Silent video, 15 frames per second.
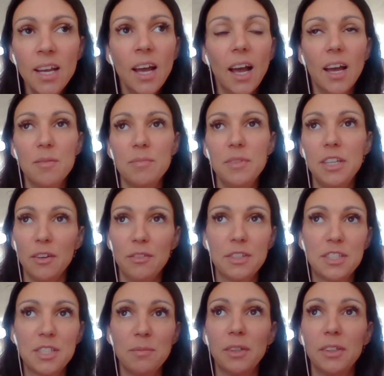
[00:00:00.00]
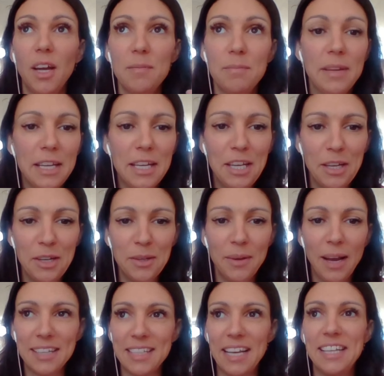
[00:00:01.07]
Um, you know, for someone like me who
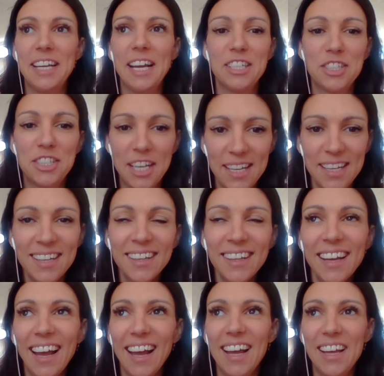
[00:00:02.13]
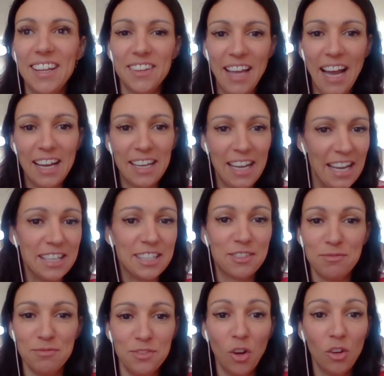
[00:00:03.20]
has ADHD, uh, that is
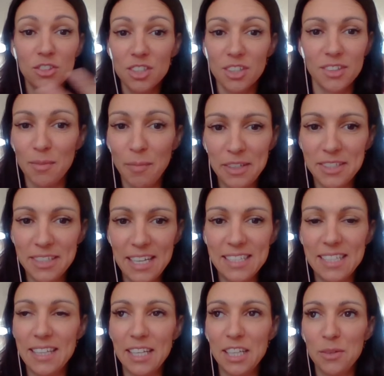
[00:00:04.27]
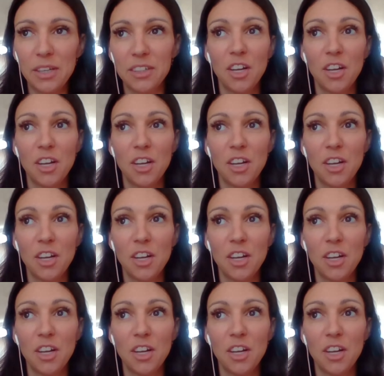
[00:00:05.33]
not the most easy thing in the world.